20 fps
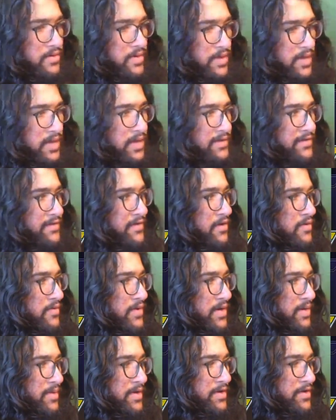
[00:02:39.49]
That's
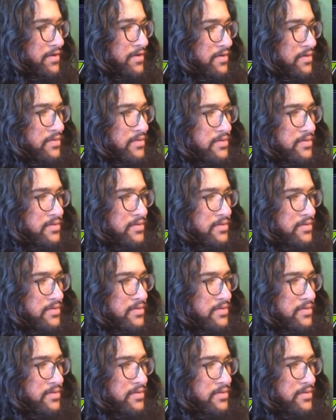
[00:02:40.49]
not what I meant to do.